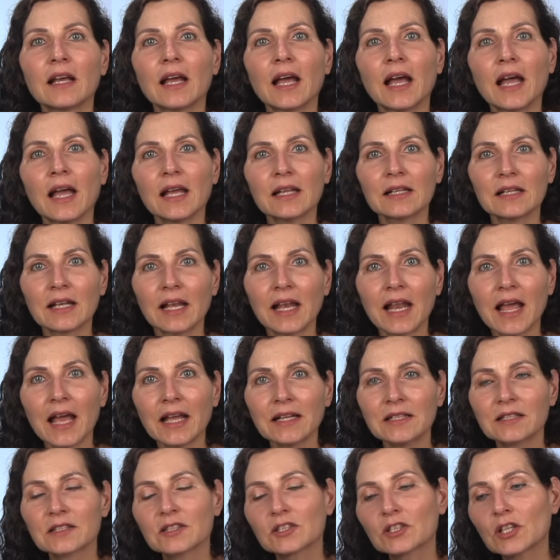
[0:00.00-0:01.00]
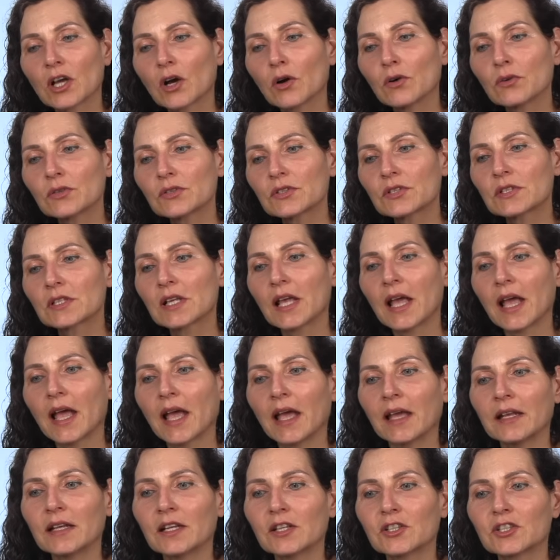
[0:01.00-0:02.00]
and let those
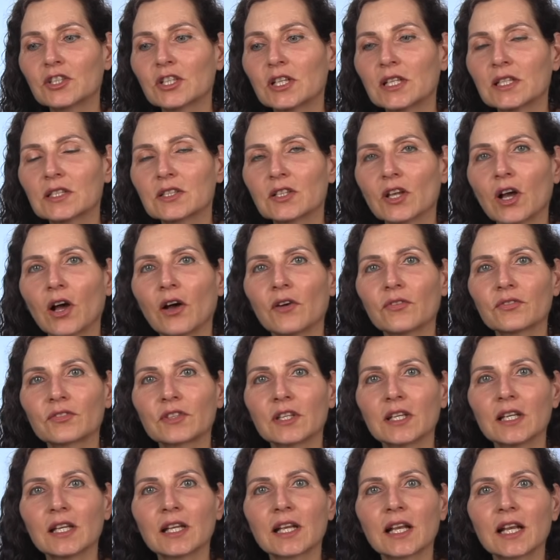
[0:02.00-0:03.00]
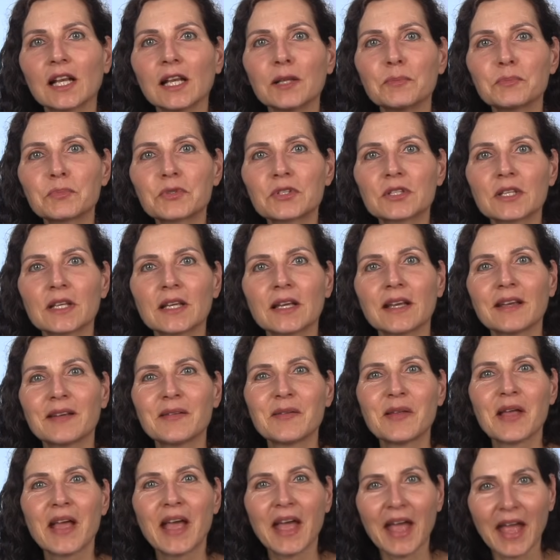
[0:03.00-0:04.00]
energies of the eclipse
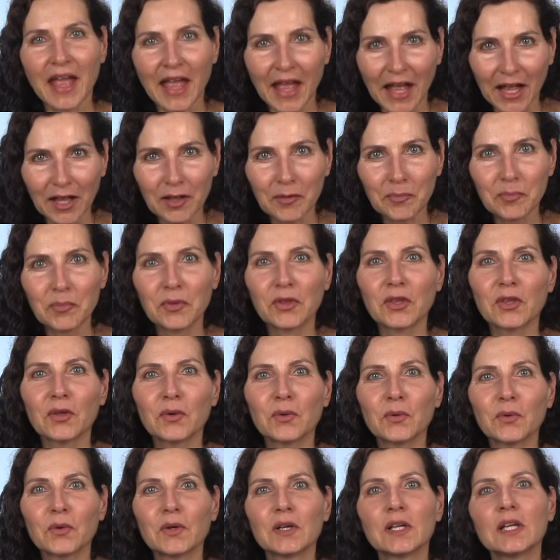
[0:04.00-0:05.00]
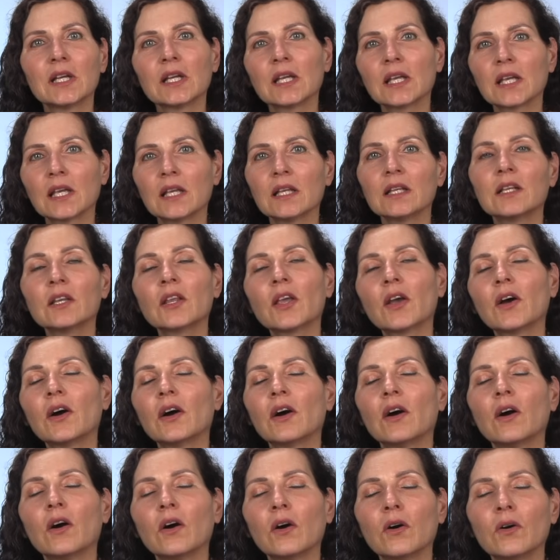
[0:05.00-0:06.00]
help you in your
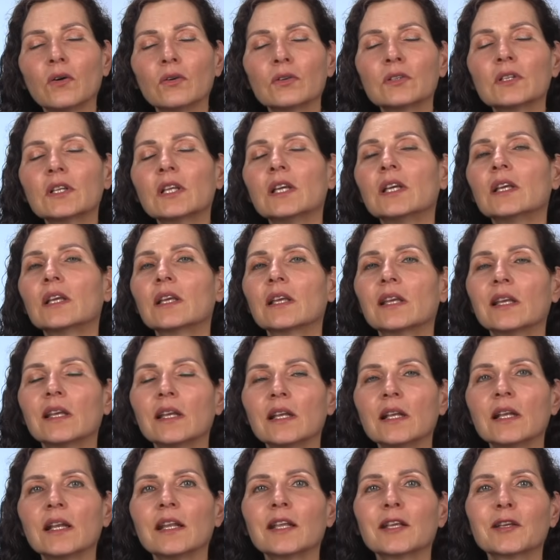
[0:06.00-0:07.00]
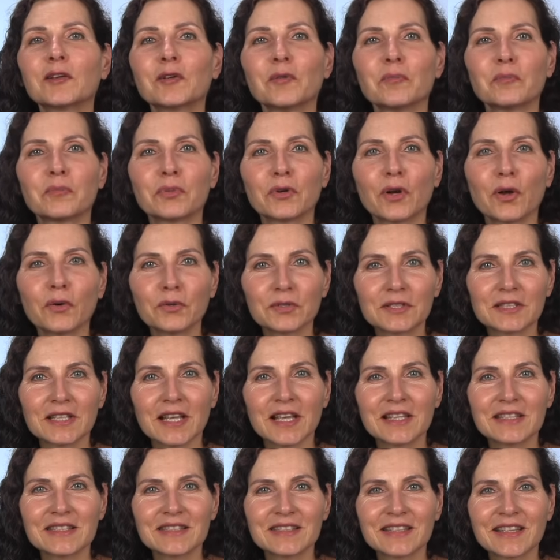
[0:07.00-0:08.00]
own healing
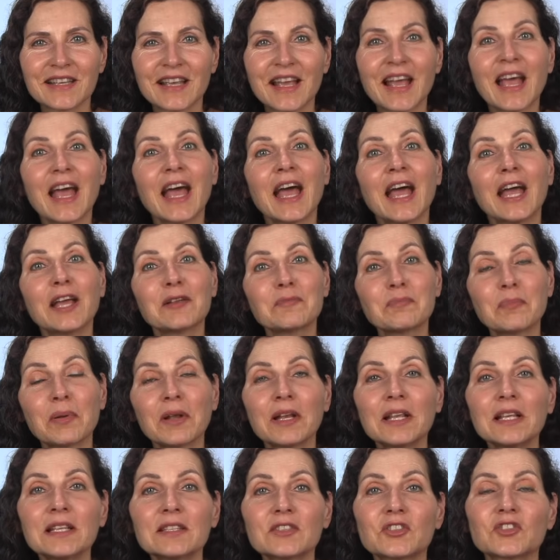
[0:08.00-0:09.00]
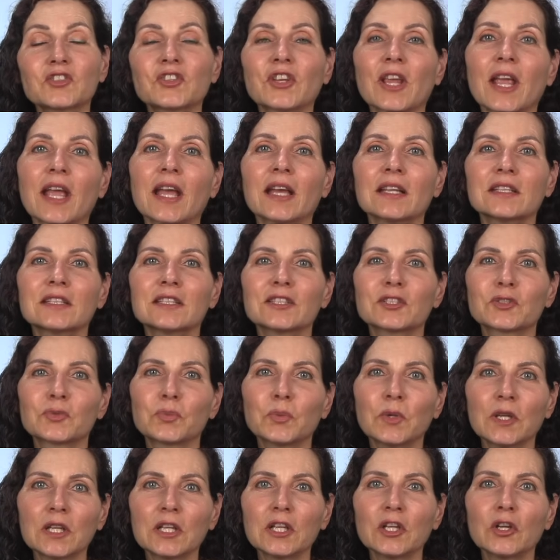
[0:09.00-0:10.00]
process. And please share this
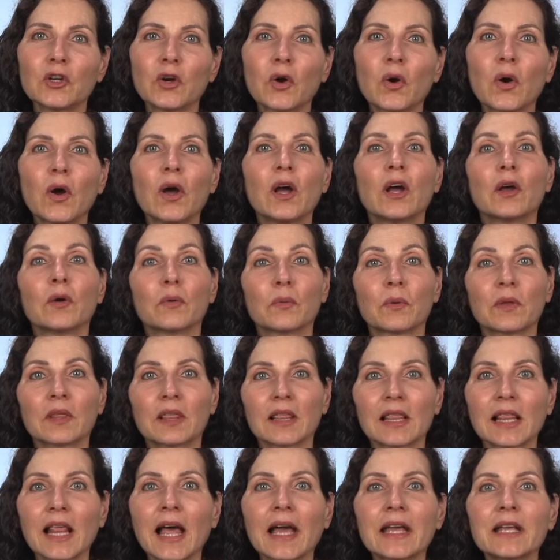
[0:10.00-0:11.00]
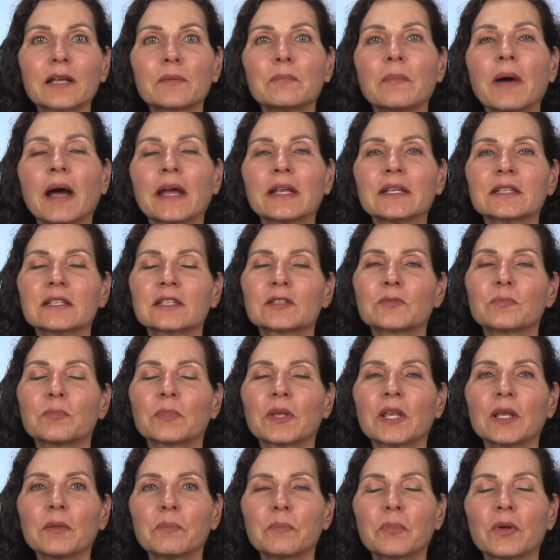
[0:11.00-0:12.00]
video with like-minded
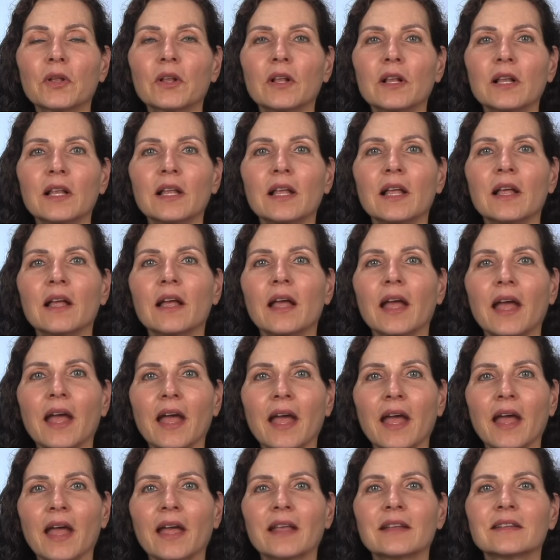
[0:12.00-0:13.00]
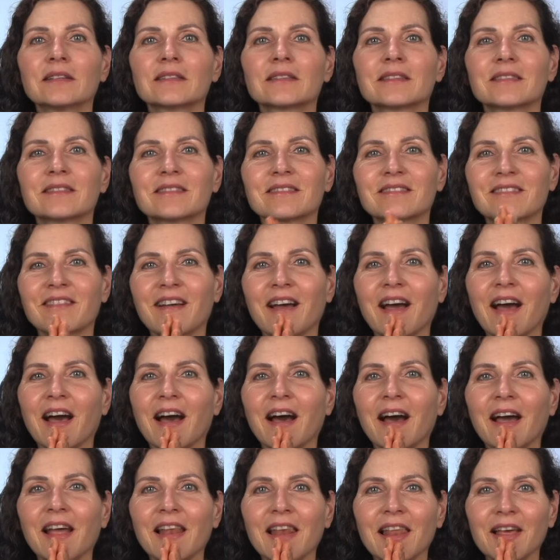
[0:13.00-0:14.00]
people, and
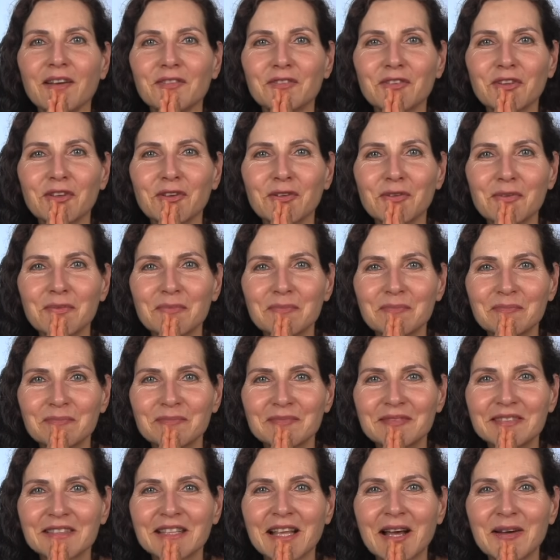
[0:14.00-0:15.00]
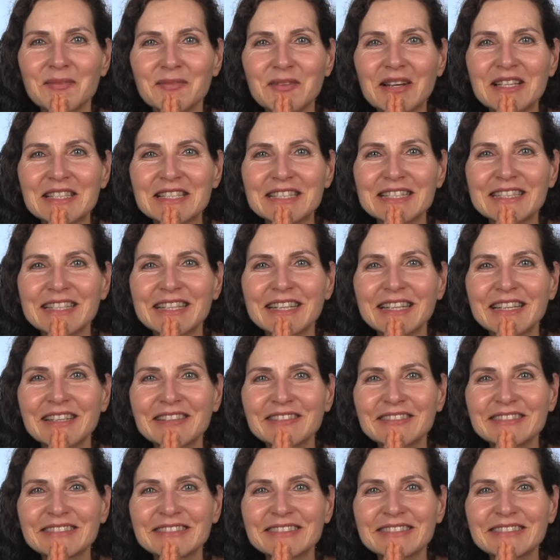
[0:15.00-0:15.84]
I love you. Namaste.